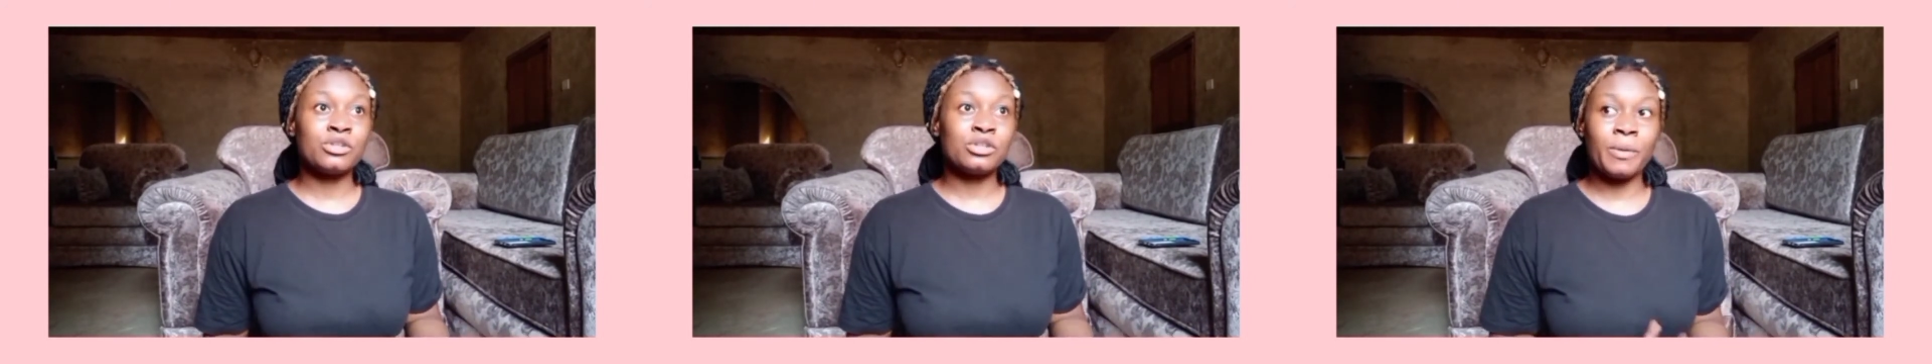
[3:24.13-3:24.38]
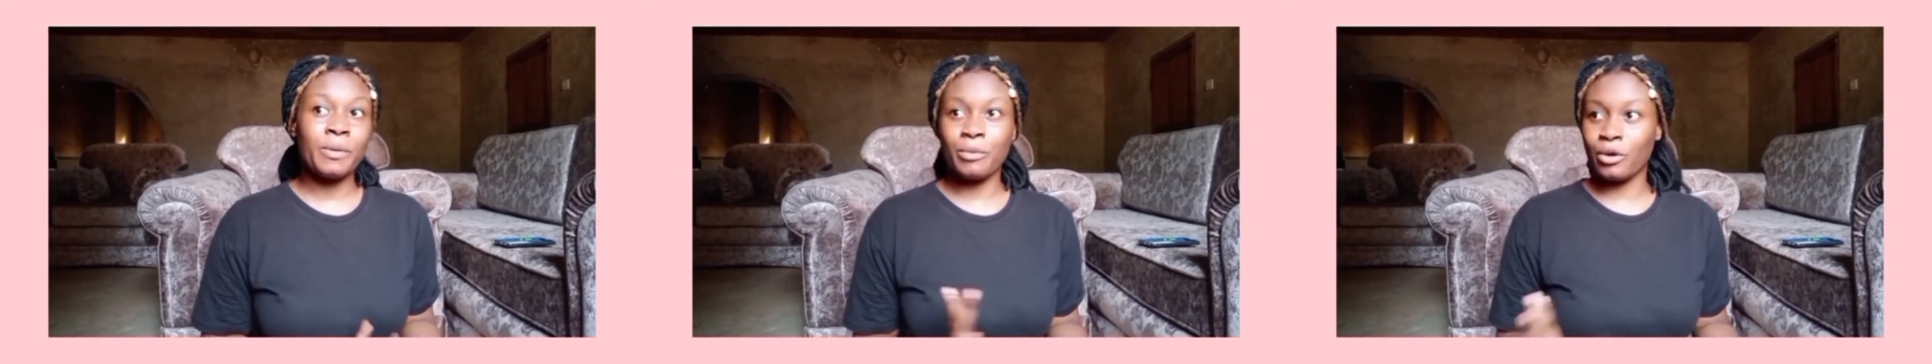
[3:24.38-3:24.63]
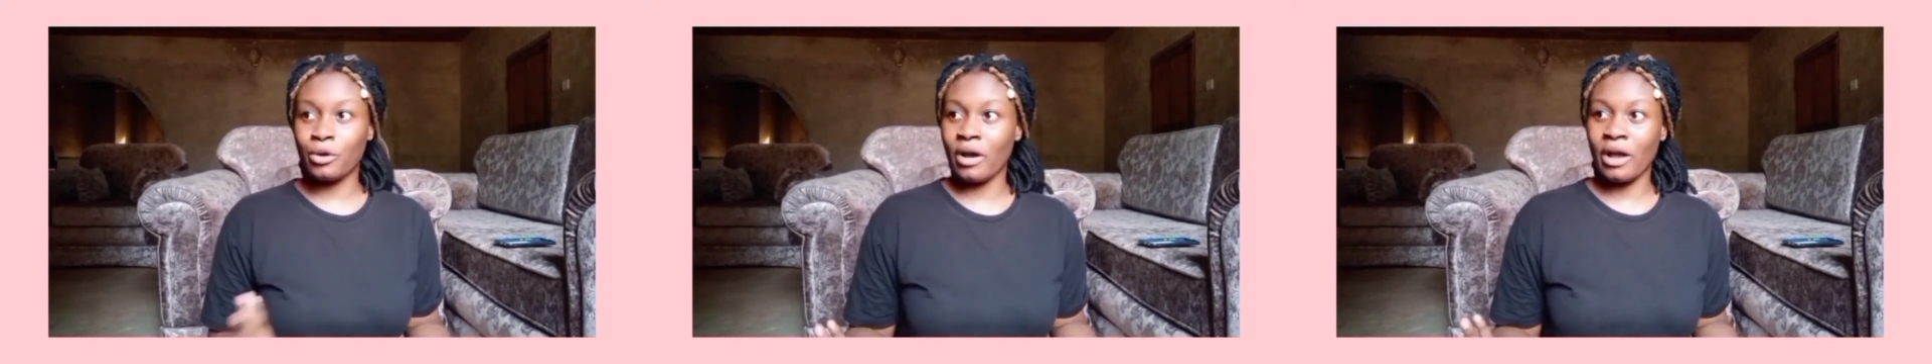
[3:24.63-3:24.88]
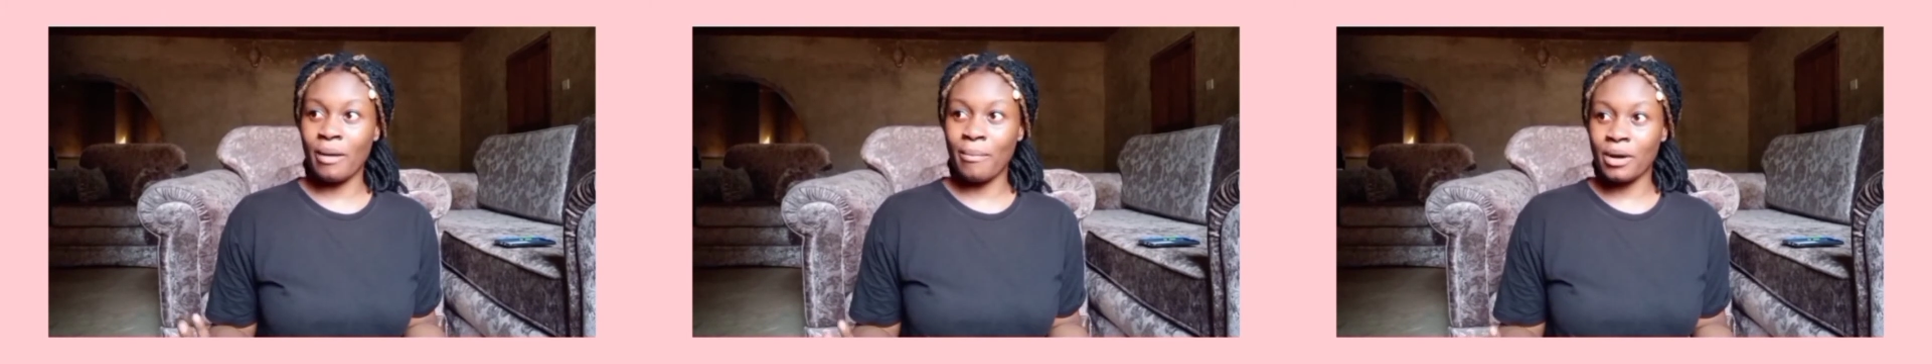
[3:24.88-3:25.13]
Some people
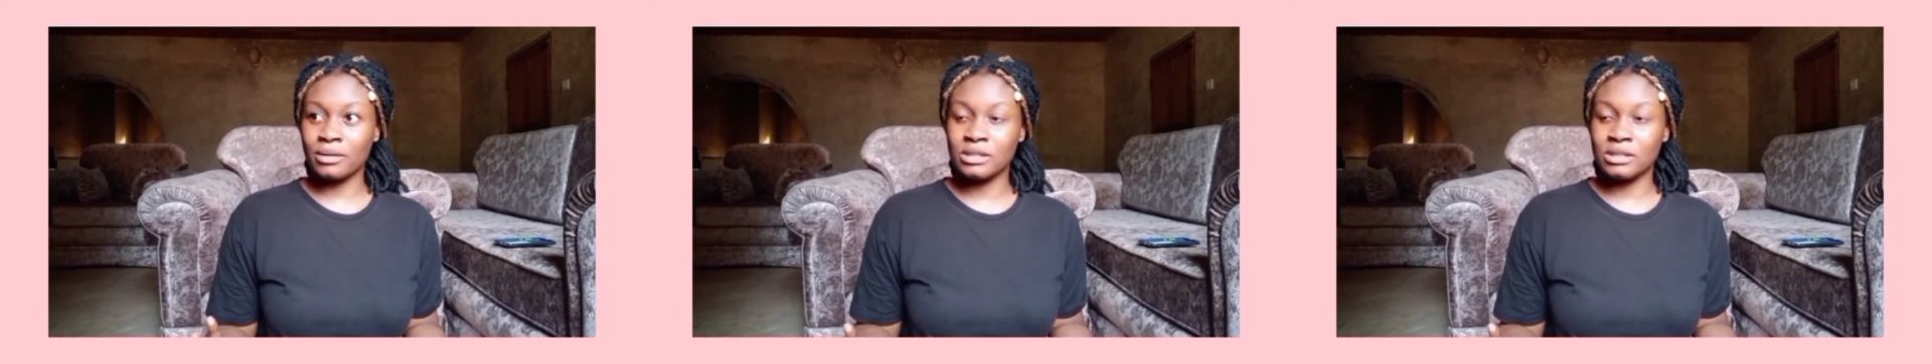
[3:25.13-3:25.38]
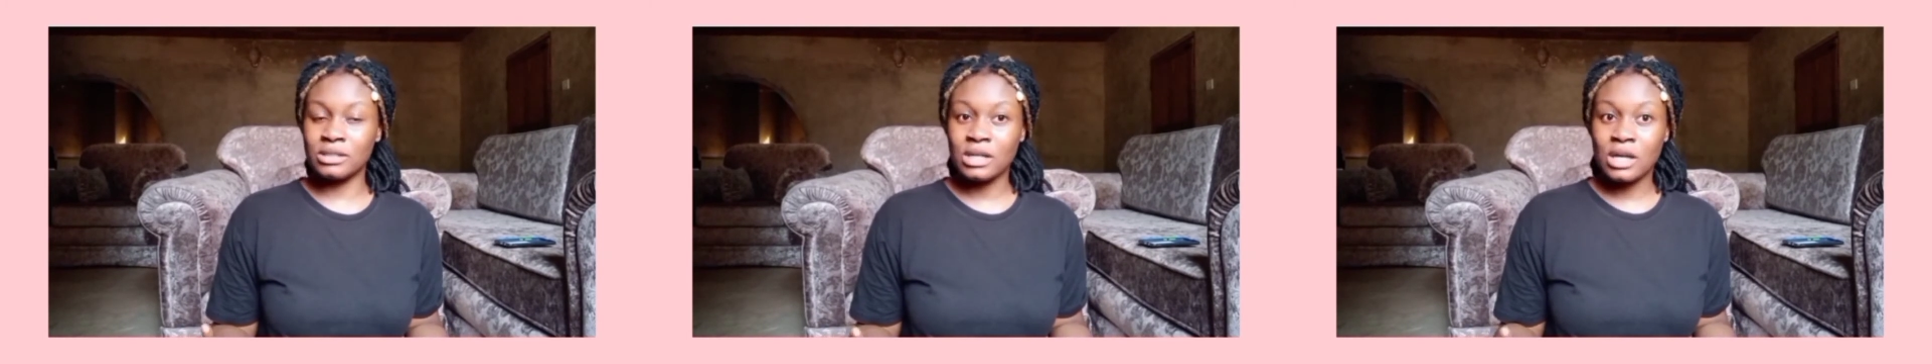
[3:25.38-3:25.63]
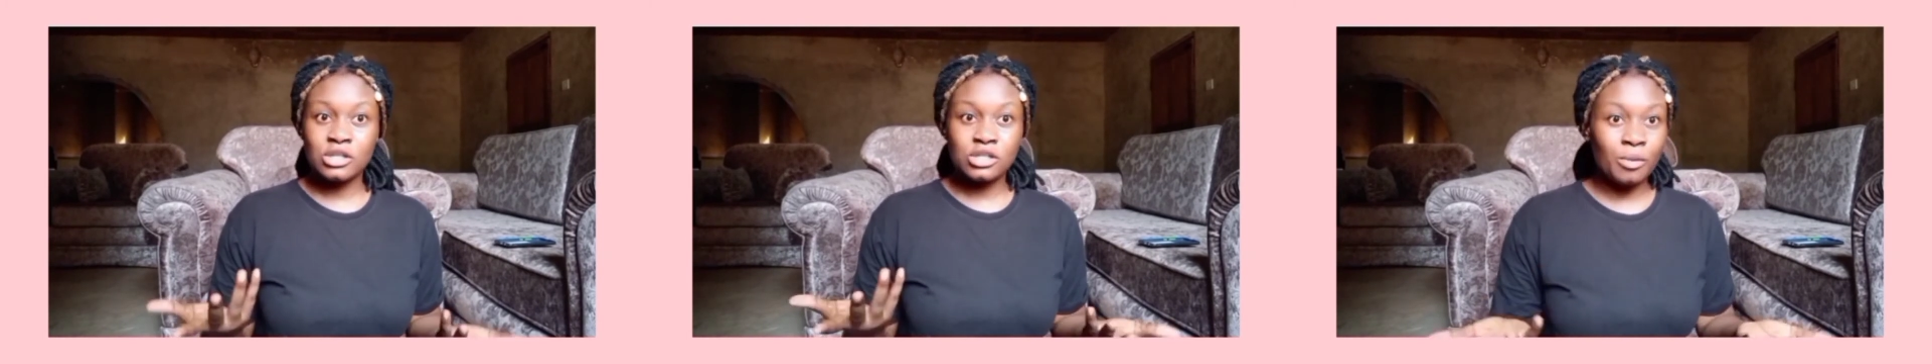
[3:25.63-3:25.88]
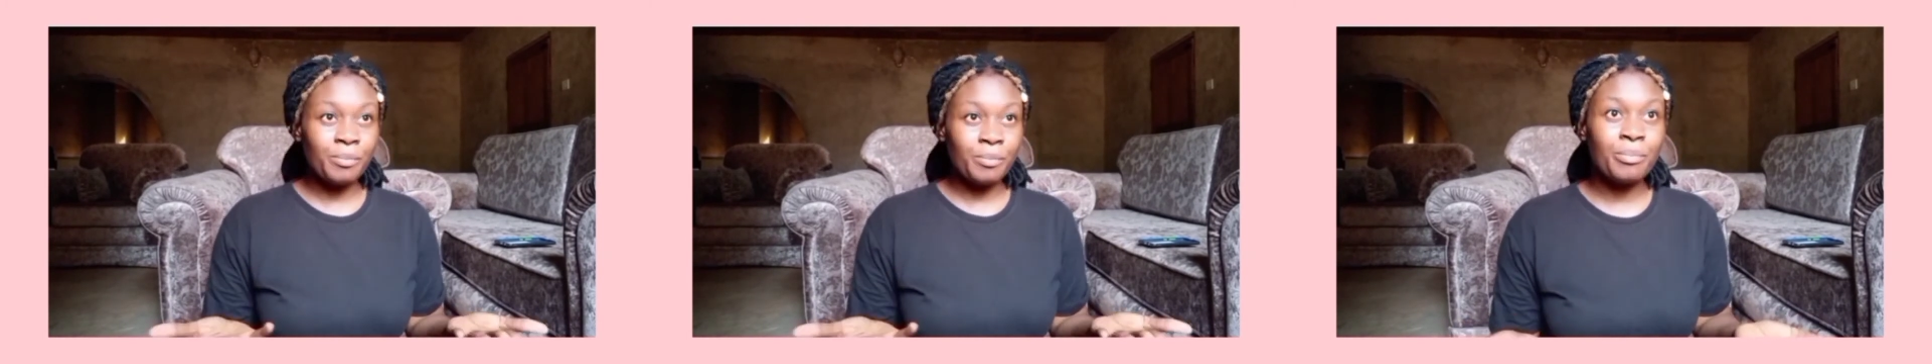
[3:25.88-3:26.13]
cry about it.
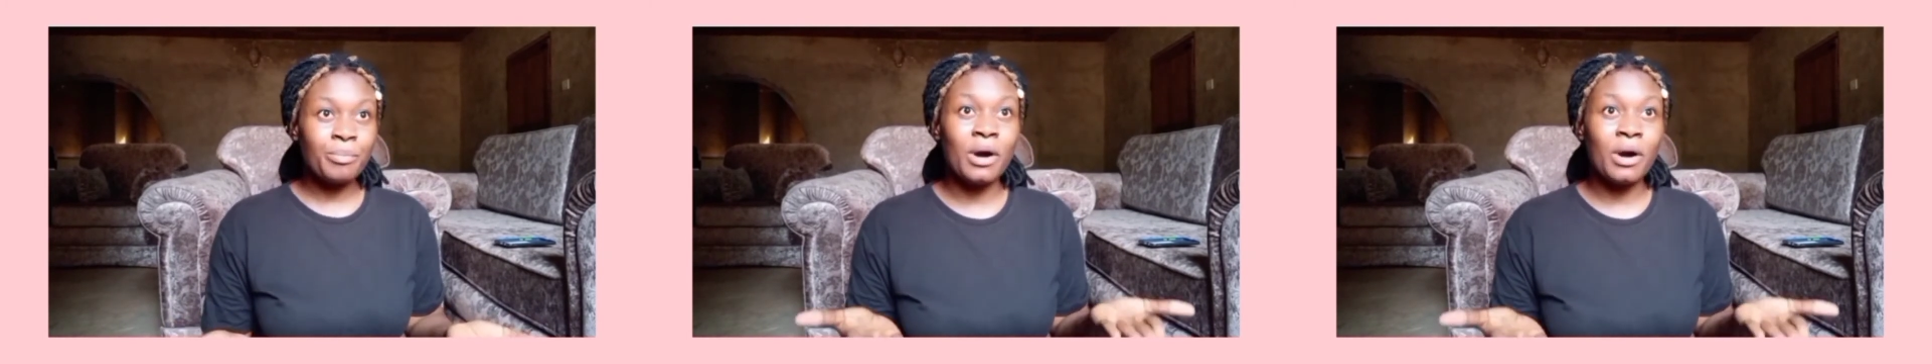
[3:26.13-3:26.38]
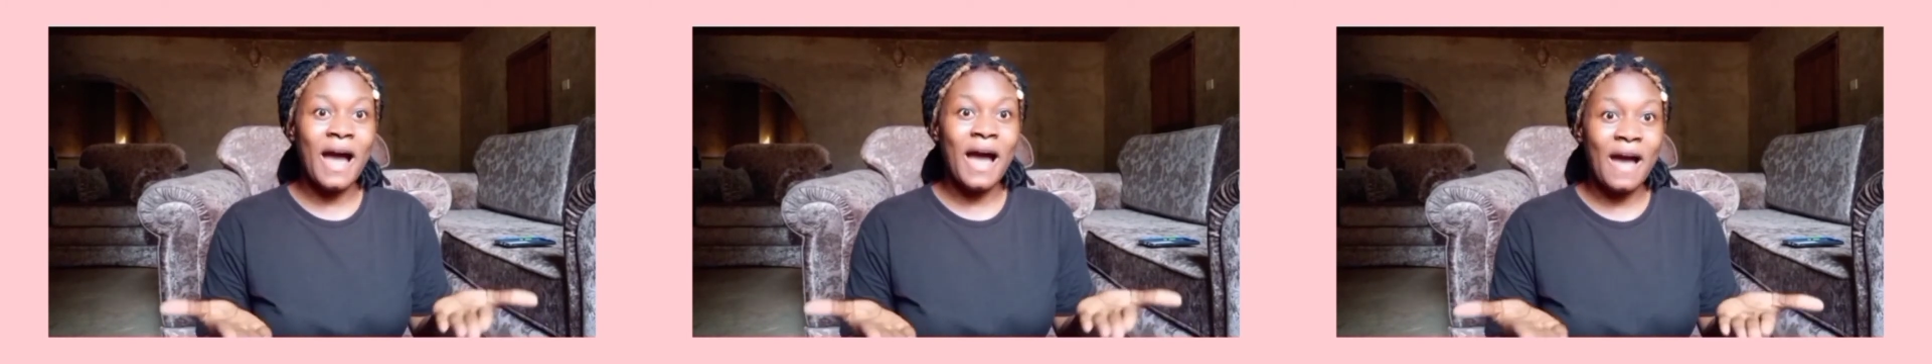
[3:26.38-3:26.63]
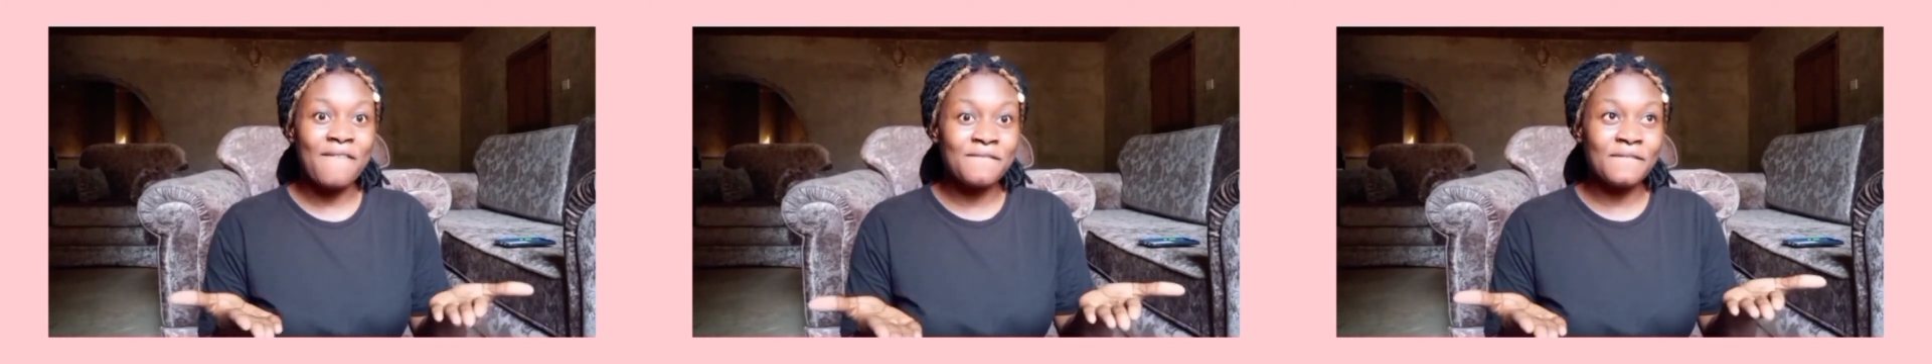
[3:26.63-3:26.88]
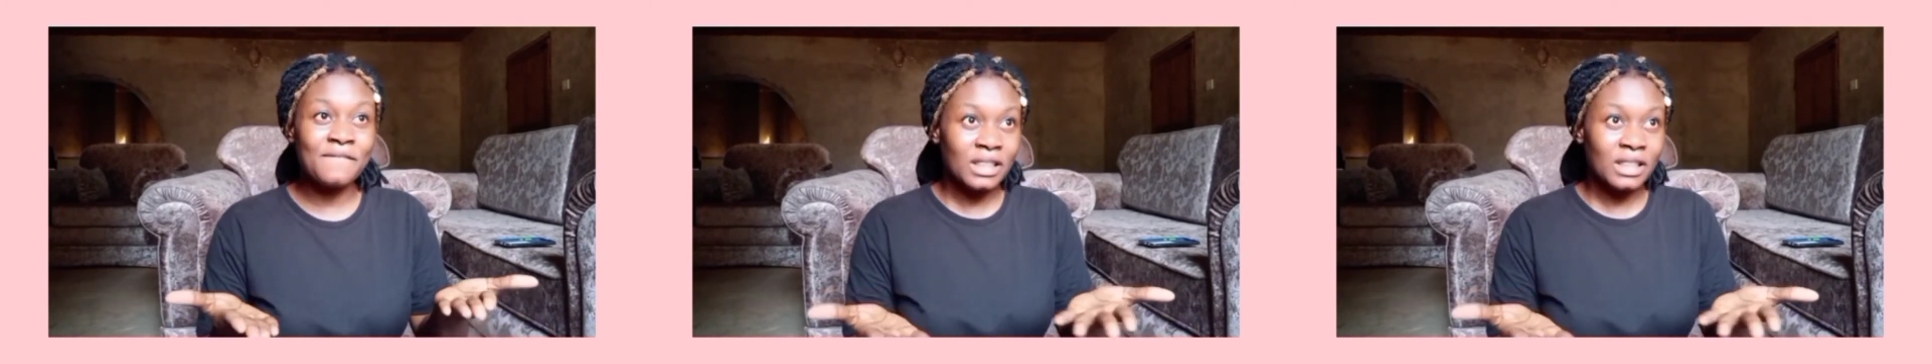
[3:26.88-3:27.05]
Some people have